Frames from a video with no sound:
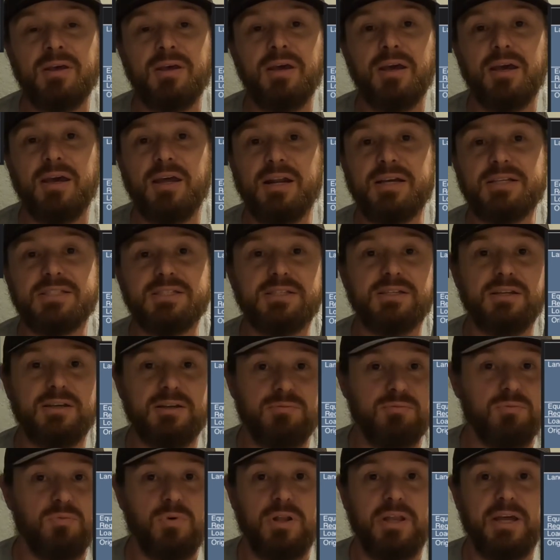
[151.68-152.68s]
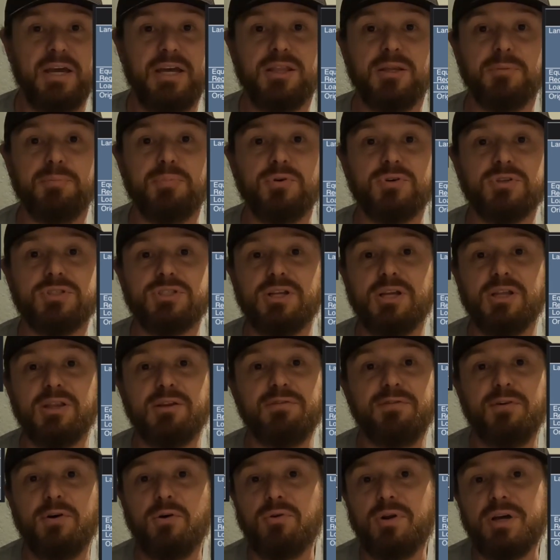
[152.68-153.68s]
And I said, while I had the person on the
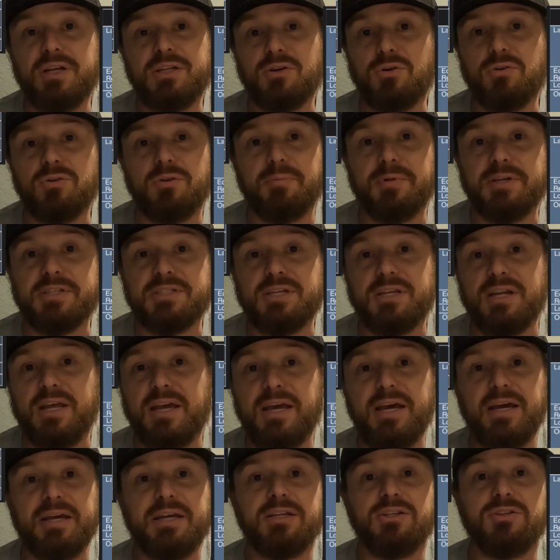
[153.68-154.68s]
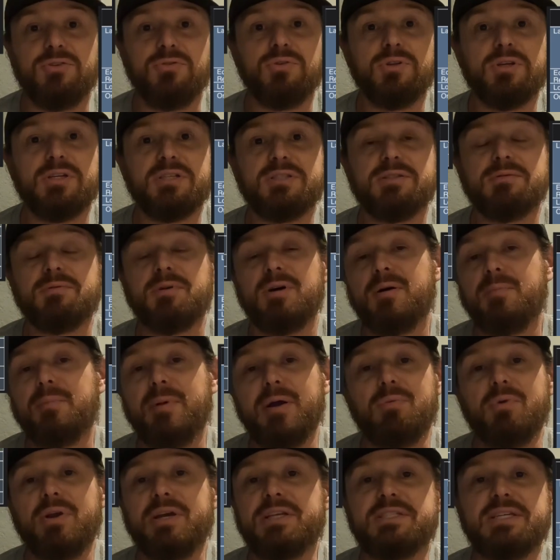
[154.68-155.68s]
phone, I told them, I said, hey, I could do this. My
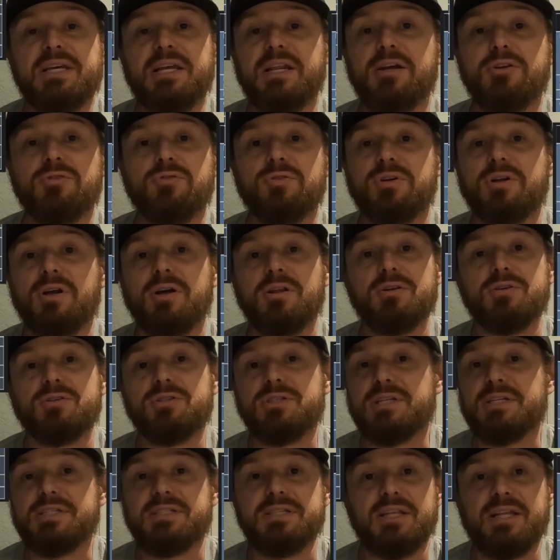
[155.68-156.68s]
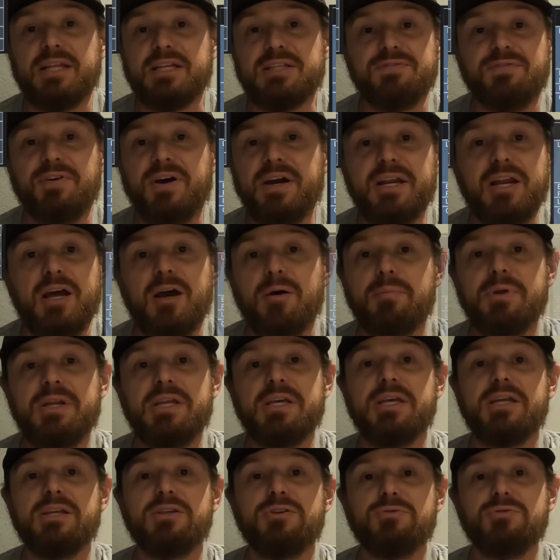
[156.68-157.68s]
rate's $800. They said, that's fine. How many
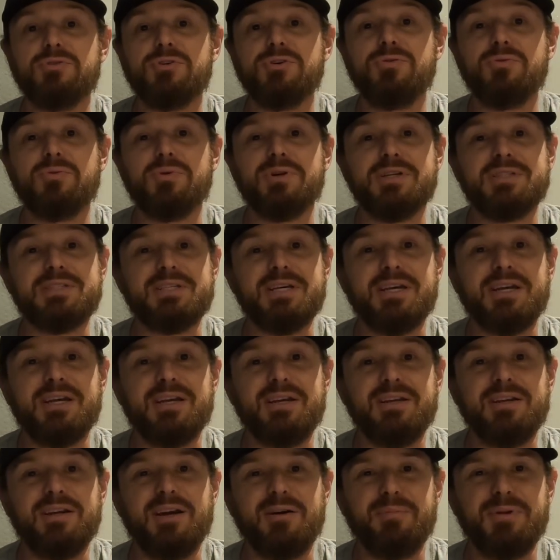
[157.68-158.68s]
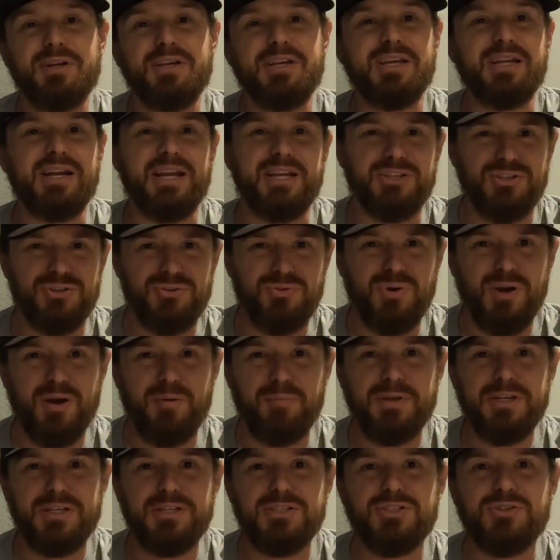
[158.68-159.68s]
can you do? And it's how many can I do? How
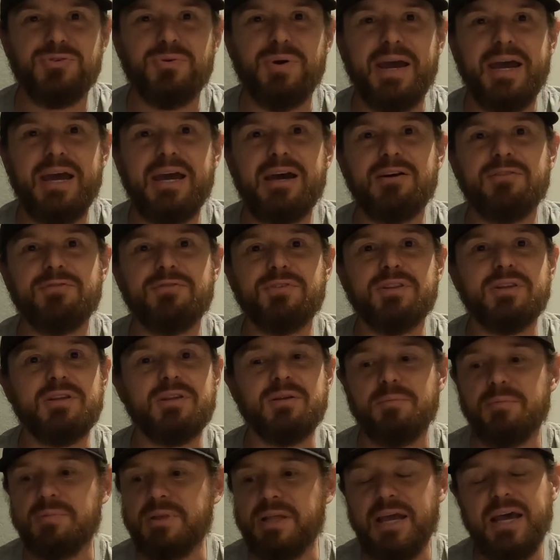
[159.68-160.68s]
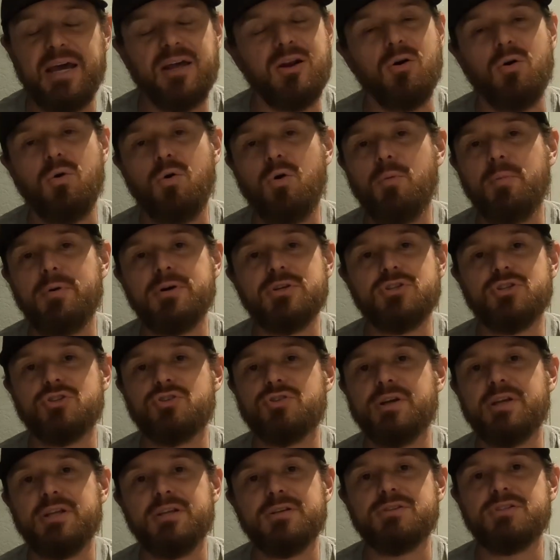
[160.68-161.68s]
many do you have? And they had a whole bunch of
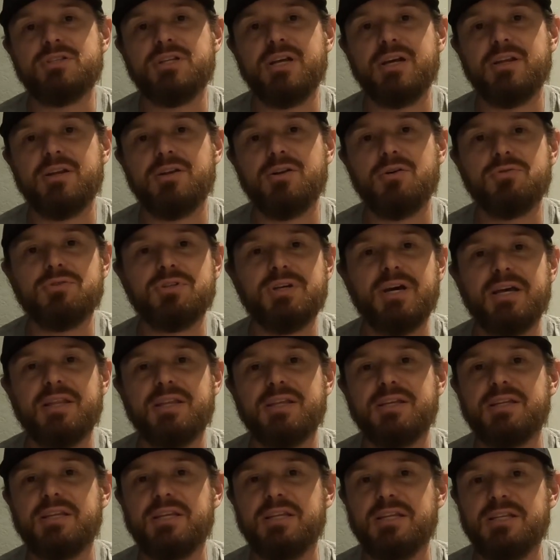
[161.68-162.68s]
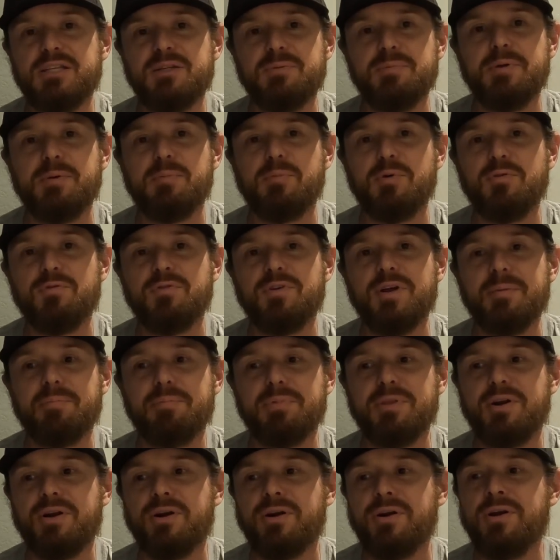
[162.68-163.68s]
trailers down in Otay that needed to be moved up
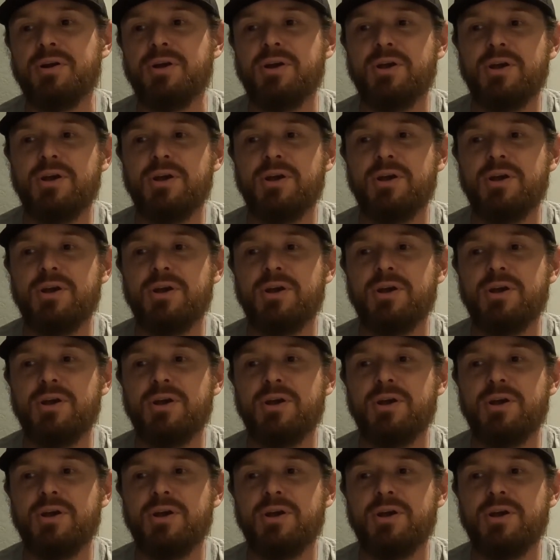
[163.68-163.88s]
there.